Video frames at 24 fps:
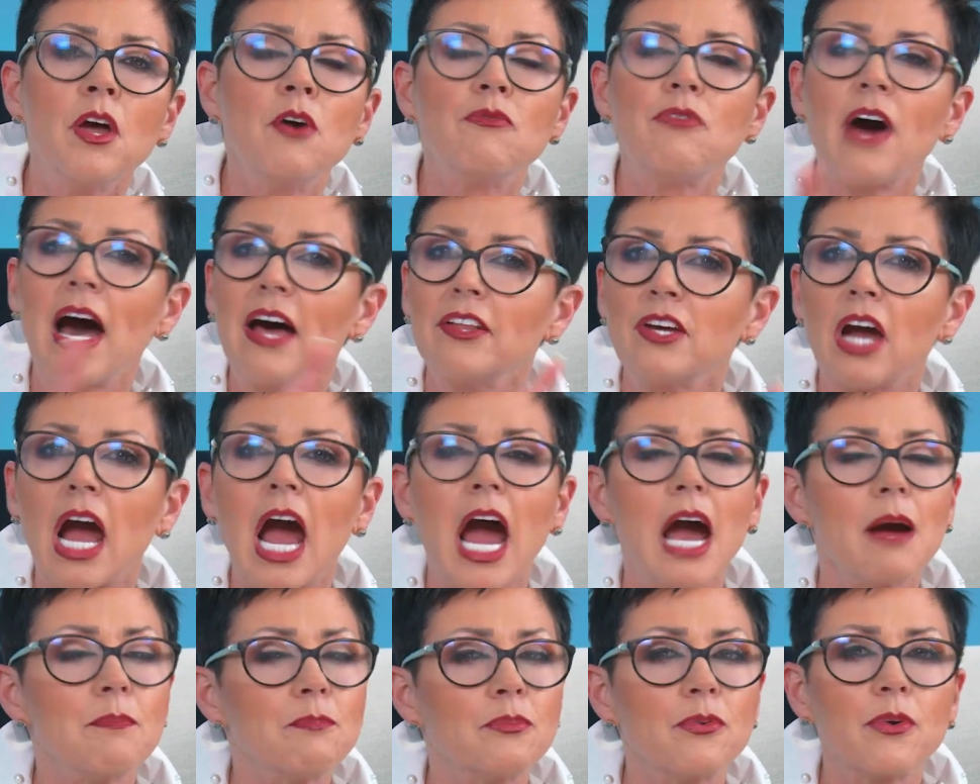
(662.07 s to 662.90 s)
Father,
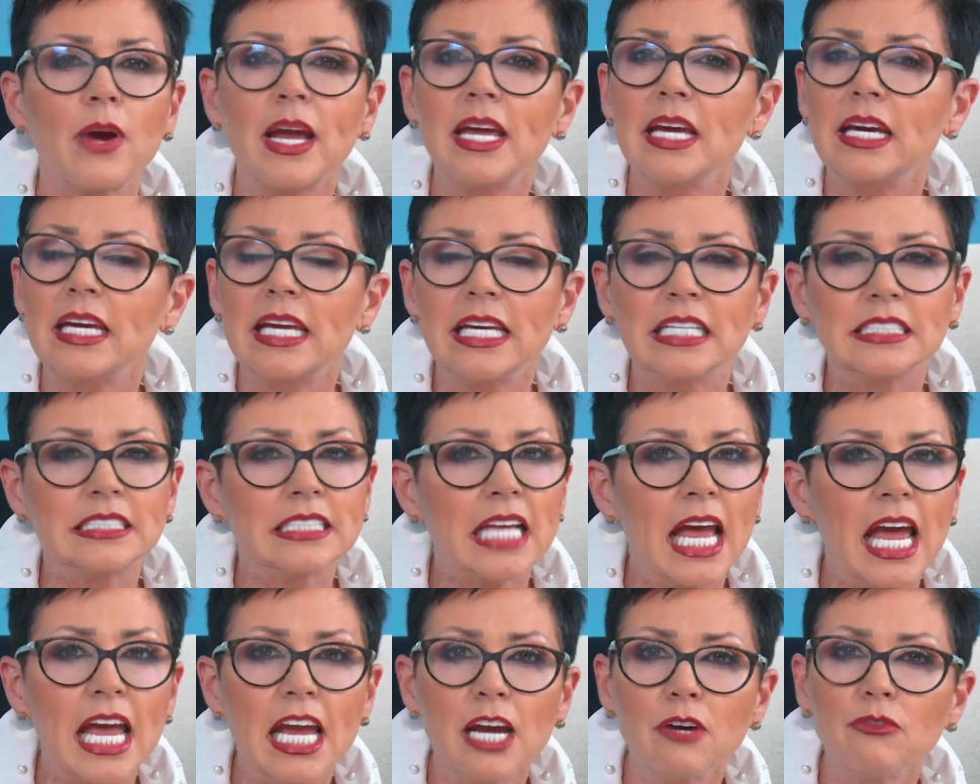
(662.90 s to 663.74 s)
I pray
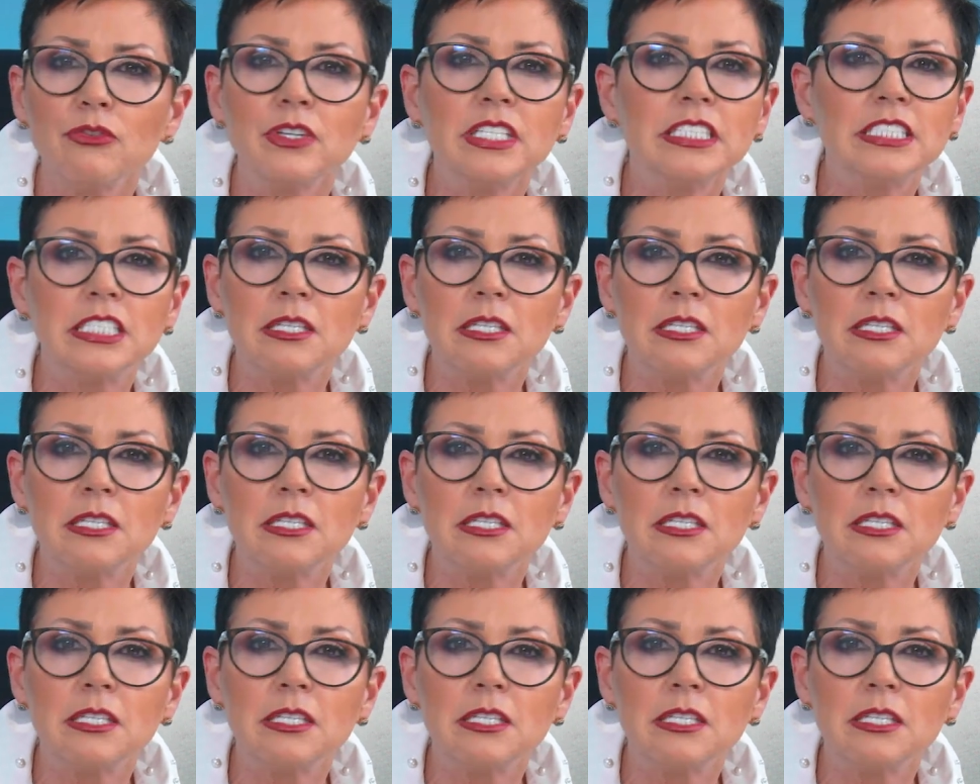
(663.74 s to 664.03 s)
against every